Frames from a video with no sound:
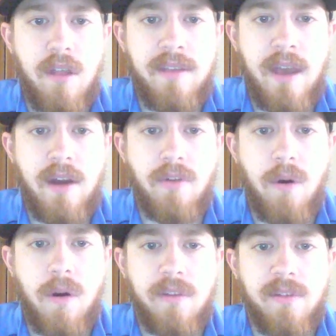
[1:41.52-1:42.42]
Tanner
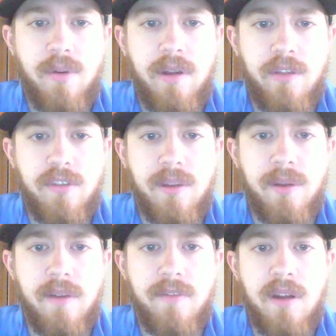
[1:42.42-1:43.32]
Roark's a pretty interesting
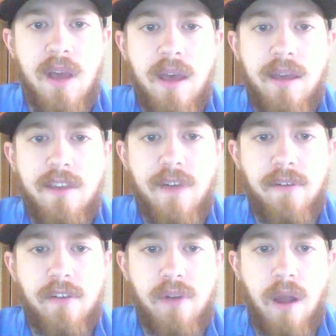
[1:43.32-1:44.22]
pivot. He's five
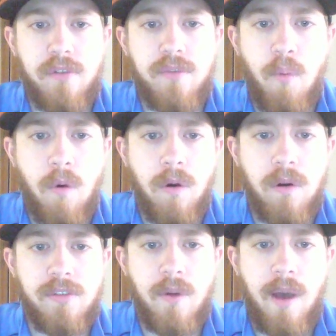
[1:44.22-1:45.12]
hundred dollars
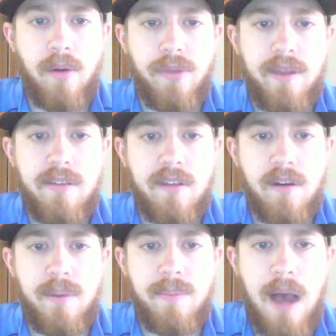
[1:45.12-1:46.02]
more, so I don't think he's going
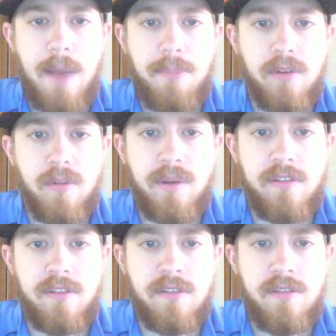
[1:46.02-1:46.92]
to be popular
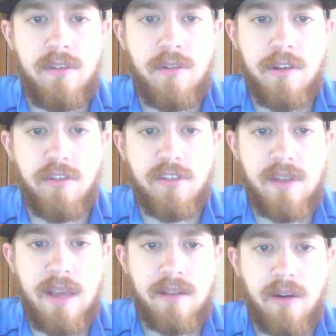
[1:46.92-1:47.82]
because you can just
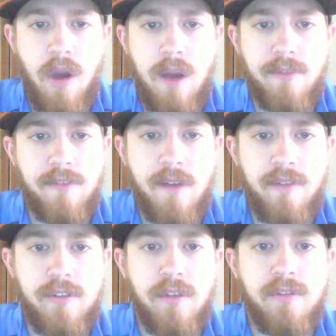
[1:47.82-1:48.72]
take Degrom for five
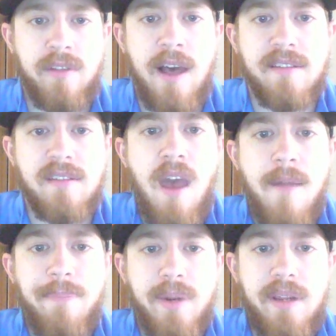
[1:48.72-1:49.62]
hundred dollars less.
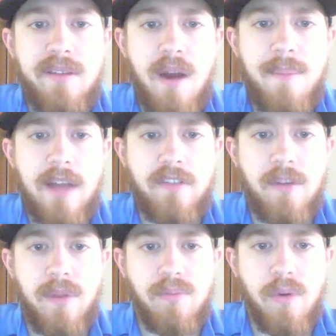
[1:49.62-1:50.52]
But he's got a matchup
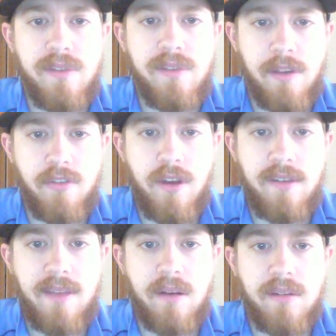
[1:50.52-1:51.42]
with a Brewers team that
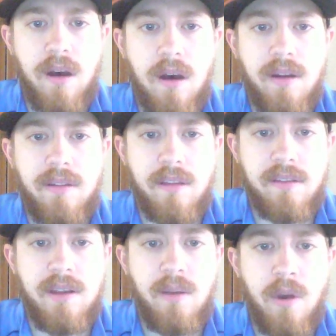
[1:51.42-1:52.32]
strikes out a ton and
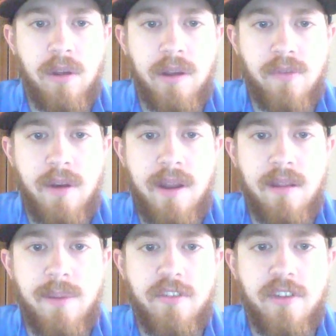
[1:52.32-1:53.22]
doesn't hit well against
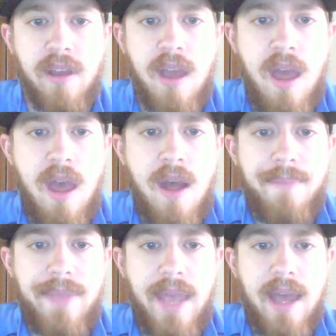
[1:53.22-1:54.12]
right-handed pitching.
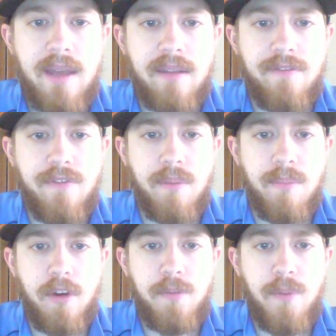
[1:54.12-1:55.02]
And for the
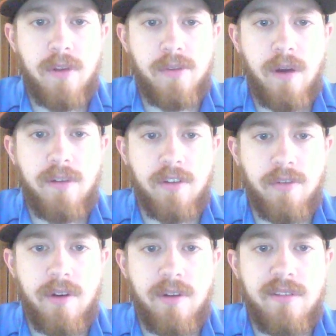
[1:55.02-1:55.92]
most part throughout his
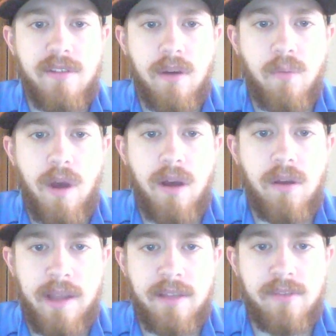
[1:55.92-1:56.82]
career, he's done
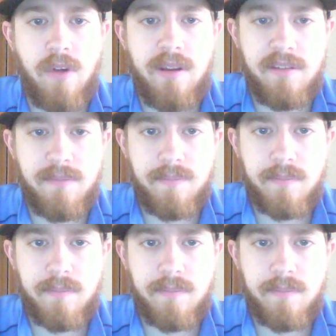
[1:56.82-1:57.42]
well against righties.